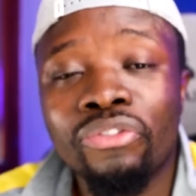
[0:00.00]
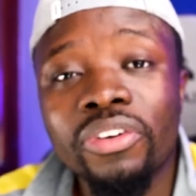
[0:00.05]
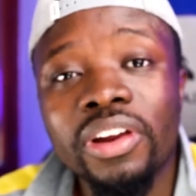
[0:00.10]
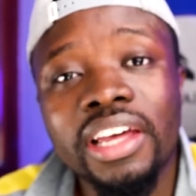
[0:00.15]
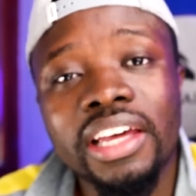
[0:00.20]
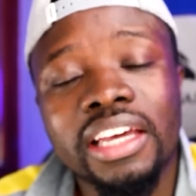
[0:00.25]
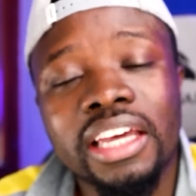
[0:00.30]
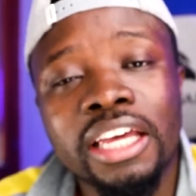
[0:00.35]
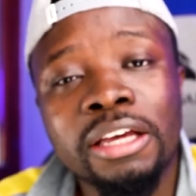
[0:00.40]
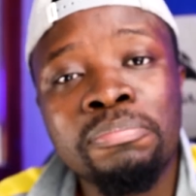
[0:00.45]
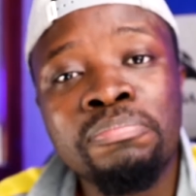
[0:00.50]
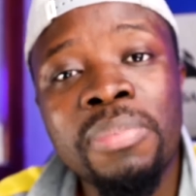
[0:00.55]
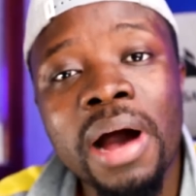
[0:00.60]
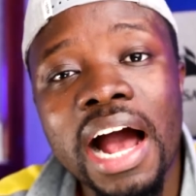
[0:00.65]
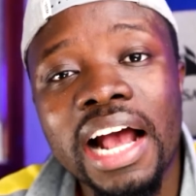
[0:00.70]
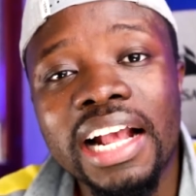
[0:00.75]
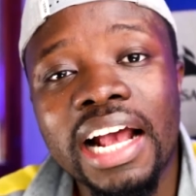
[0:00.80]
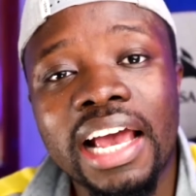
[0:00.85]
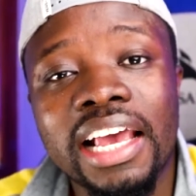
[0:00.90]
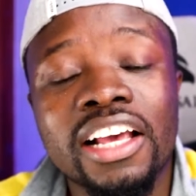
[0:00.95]
Flake.
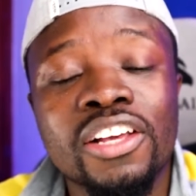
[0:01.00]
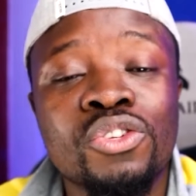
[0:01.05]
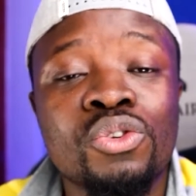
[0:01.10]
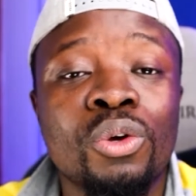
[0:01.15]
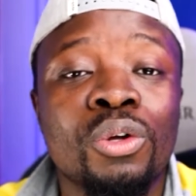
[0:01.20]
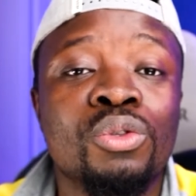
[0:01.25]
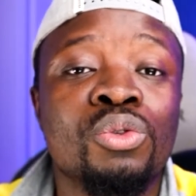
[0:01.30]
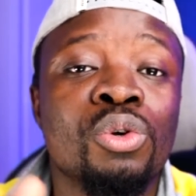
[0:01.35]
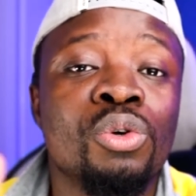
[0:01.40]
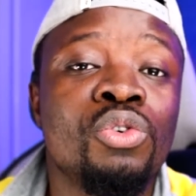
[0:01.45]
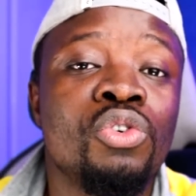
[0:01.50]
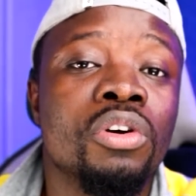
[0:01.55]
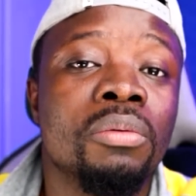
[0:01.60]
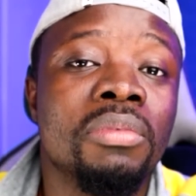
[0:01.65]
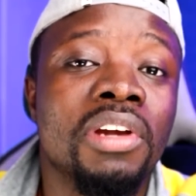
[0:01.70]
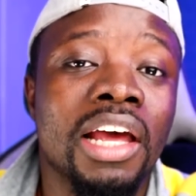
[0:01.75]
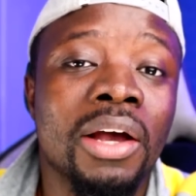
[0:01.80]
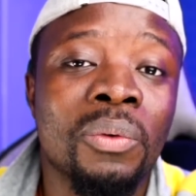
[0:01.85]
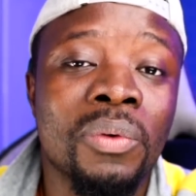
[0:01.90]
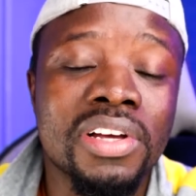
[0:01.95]
Bah yeah, I saw Tonyum
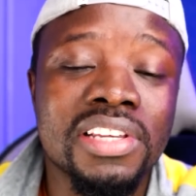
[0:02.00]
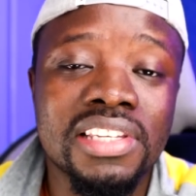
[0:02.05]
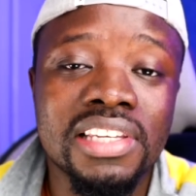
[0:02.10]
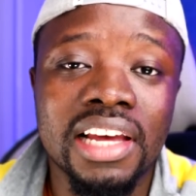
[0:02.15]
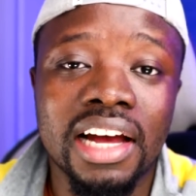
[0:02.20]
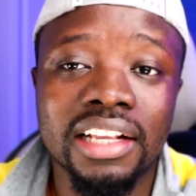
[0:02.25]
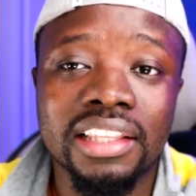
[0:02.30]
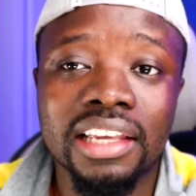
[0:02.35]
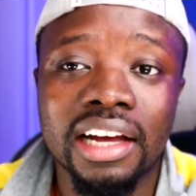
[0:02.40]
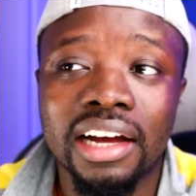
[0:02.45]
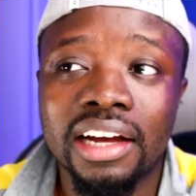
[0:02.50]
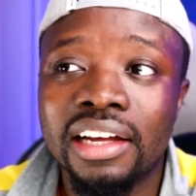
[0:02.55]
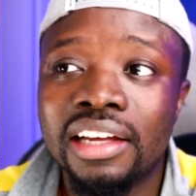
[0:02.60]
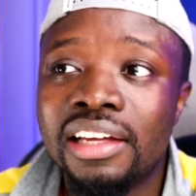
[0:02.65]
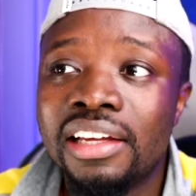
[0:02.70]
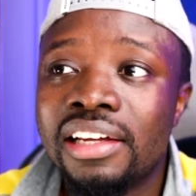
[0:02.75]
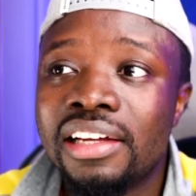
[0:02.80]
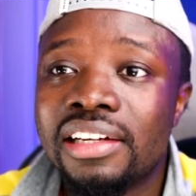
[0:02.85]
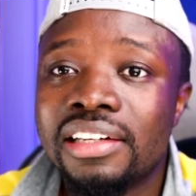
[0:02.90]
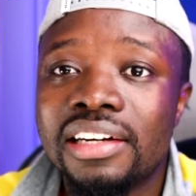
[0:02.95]
like Kwesi Atta.
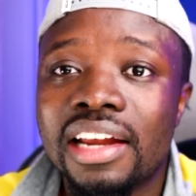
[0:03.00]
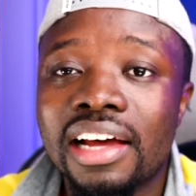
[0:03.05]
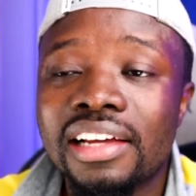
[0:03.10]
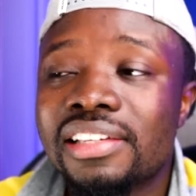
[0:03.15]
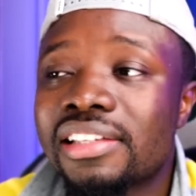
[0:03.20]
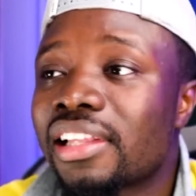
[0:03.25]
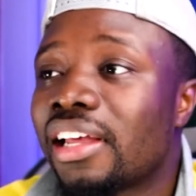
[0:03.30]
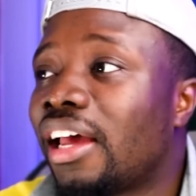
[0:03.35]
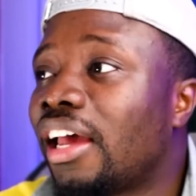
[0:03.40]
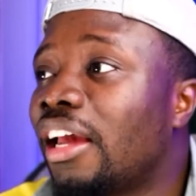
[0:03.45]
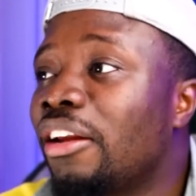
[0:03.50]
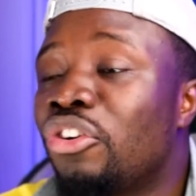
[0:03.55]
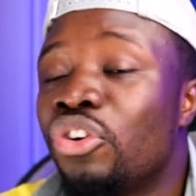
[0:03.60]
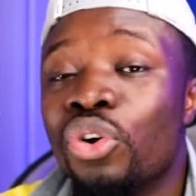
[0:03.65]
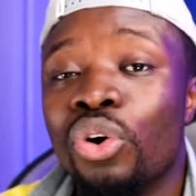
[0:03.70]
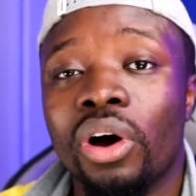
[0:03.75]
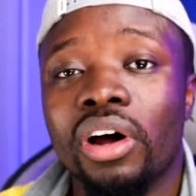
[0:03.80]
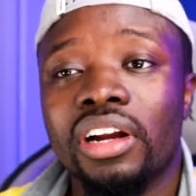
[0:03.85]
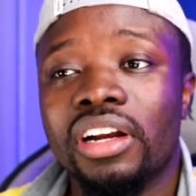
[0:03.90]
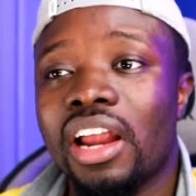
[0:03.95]
That's a
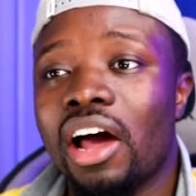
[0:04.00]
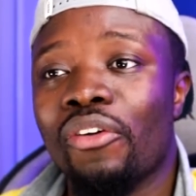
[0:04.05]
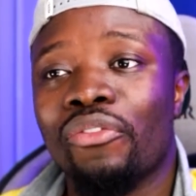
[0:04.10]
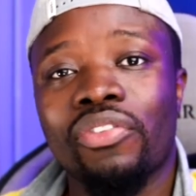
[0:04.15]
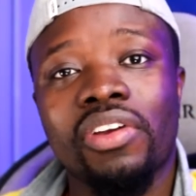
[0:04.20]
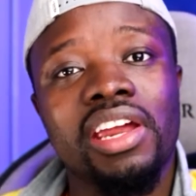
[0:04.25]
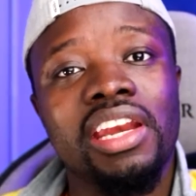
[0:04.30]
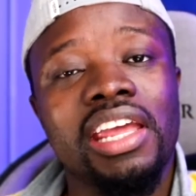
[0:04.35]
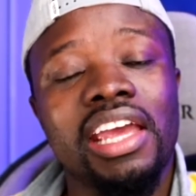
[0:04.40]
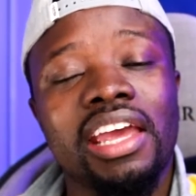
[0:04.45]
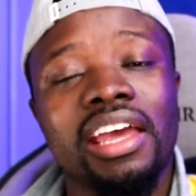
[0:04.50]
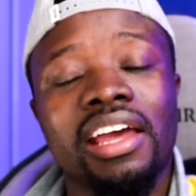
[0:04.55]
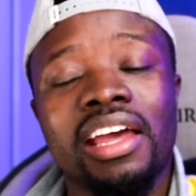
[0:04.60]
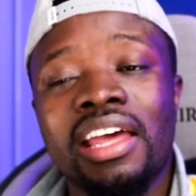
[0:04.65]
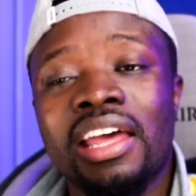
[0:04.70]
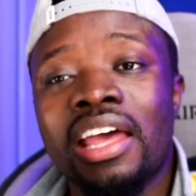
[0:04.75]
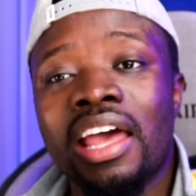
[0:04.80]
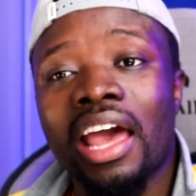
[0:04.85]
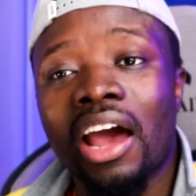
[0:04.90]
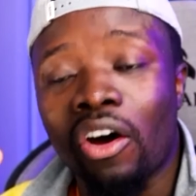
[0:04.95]
drew on enough idea.
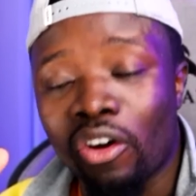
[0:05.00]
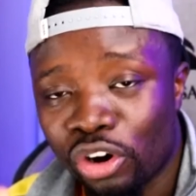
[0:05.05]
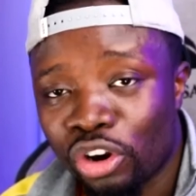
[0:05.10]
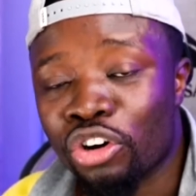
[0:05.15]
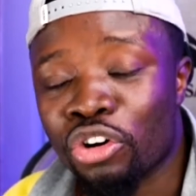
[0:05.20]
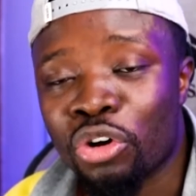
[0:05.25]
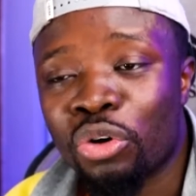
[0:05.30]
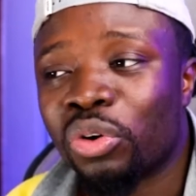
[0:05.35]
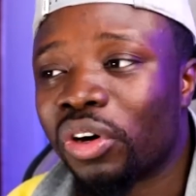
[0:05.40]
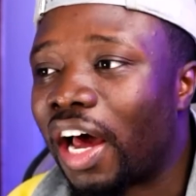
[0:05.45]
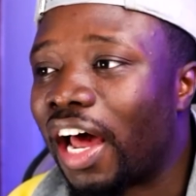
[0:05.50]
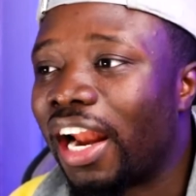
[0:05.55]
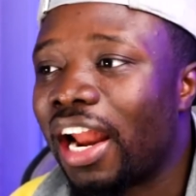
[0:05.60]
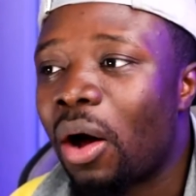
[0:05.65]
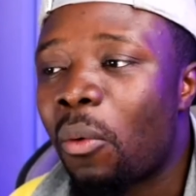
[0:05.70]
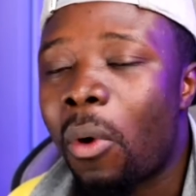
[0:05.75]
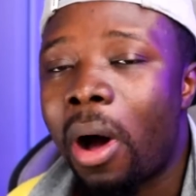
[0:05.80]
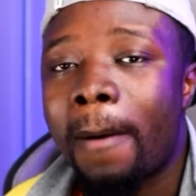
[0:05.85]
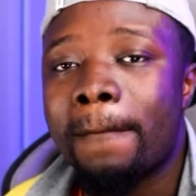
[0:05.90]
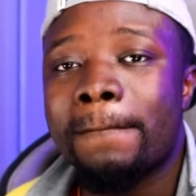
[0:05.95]
I don't know
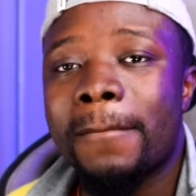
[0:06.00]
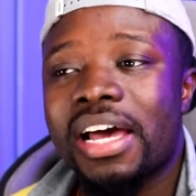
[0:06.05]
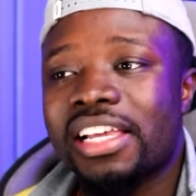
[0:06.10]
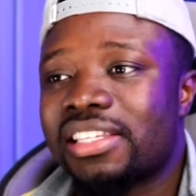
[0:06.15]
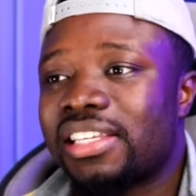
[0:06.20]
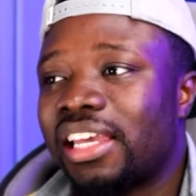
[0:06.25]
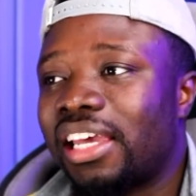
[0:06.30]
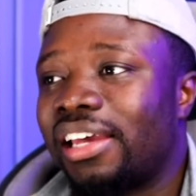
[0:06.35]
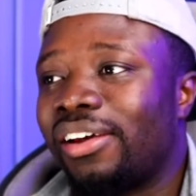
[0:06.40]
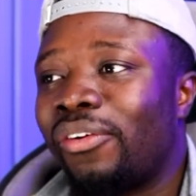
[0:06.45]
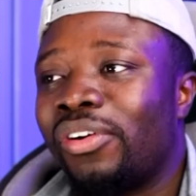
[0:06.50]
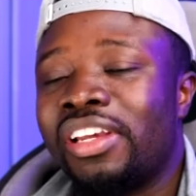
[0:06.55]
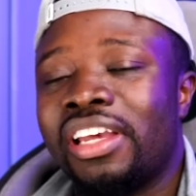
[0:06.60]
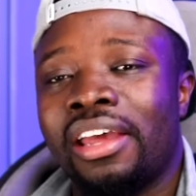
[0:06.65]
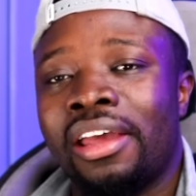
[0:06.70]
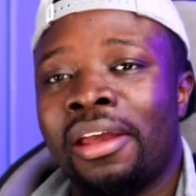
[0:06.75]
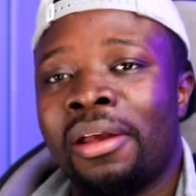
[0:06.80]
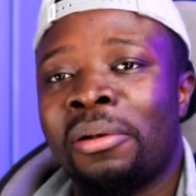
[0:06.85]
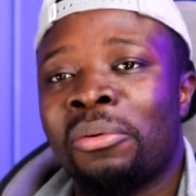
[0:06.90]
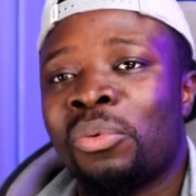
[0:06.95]
Kurana one masse or
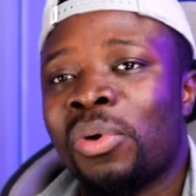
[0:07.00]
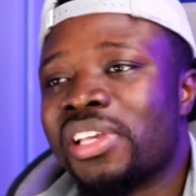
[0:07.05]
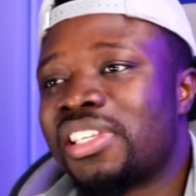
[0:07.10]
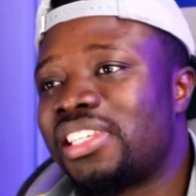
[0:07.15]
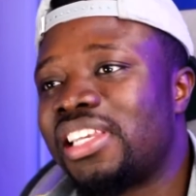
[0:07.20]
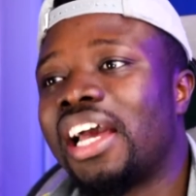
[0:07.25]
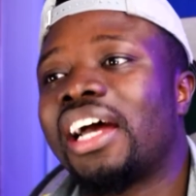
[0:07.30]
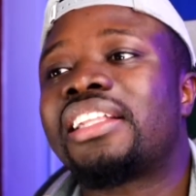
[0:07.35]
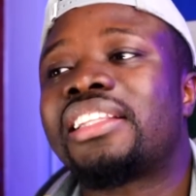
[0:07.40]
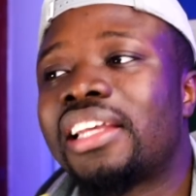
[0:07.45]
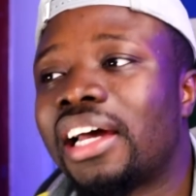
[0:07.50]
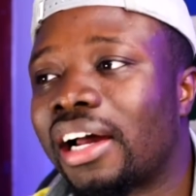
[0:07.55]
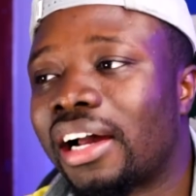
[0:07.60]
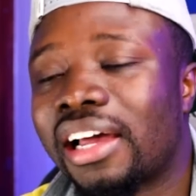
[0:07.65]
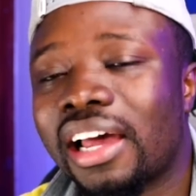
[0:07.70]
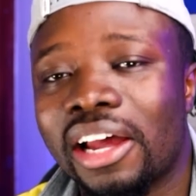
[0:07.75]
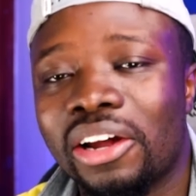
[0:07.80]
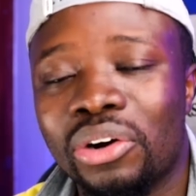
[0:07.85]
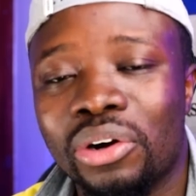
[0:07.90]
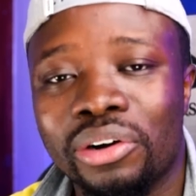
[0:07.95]
yeah Kwesi Atta
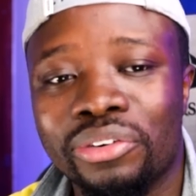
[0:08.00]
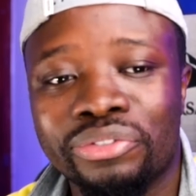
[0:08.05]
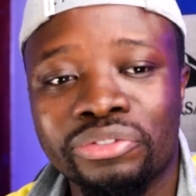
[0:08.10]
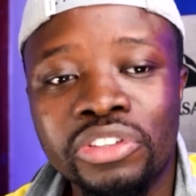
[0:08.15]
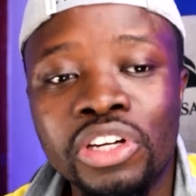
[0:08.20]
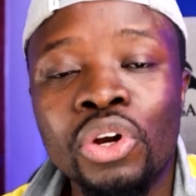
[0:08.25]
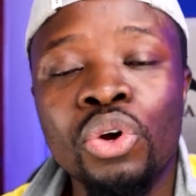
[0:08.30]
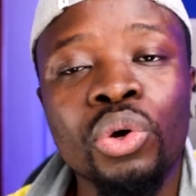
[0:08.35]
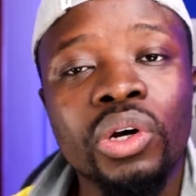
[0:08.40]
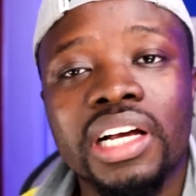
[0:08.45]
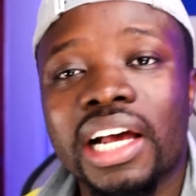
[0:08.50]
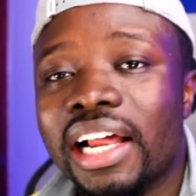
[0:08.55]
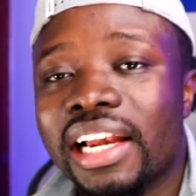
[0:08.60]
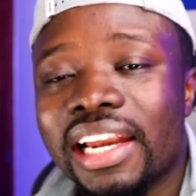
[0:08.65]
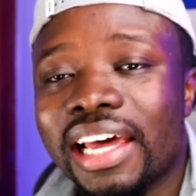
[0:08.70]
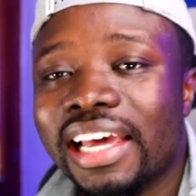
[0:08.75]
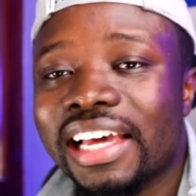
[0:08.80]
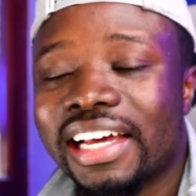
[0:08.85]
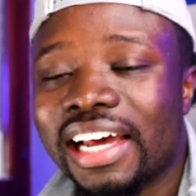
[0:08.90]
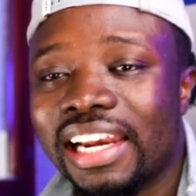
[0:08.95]
kind of look
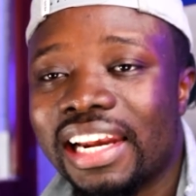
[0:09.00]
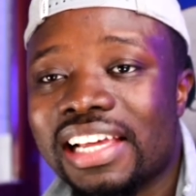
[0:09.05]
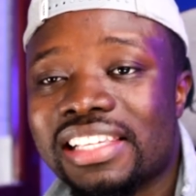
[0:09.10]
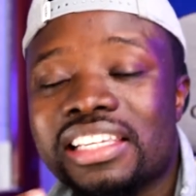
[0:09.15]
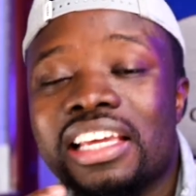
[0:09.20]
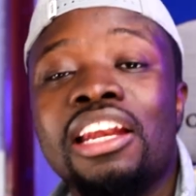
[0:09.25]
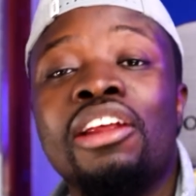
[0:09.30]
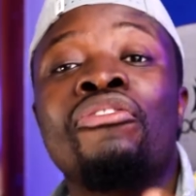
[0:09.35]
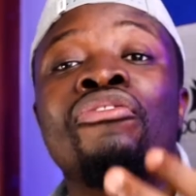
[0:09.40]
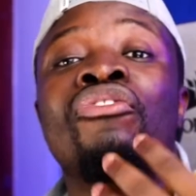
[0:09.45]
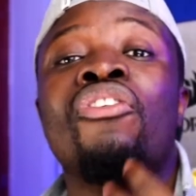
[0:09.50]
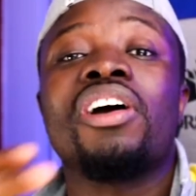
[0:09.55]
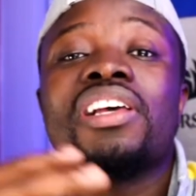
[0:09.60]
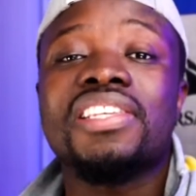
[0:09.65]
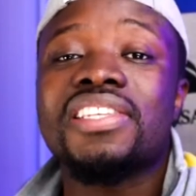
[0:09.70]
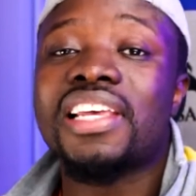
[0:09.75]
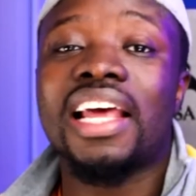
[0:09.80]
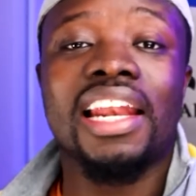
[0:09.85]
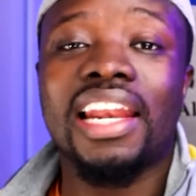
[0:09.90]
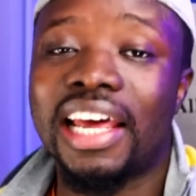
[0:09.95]
alike and I said a
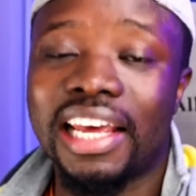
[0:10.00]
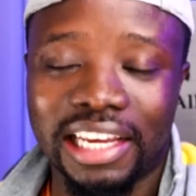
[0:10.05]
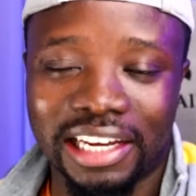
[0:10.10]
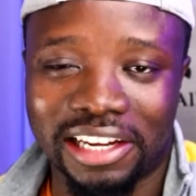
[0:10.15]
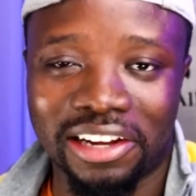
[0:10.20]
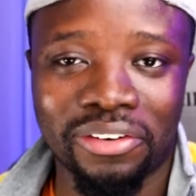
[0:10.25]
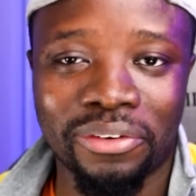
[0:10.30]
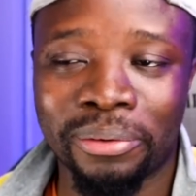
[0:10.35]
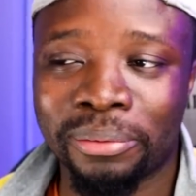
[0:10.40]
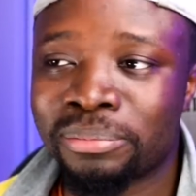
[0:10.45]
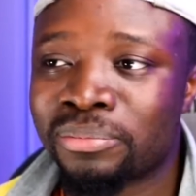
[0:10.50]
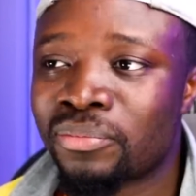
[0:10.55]
voice alike, you know.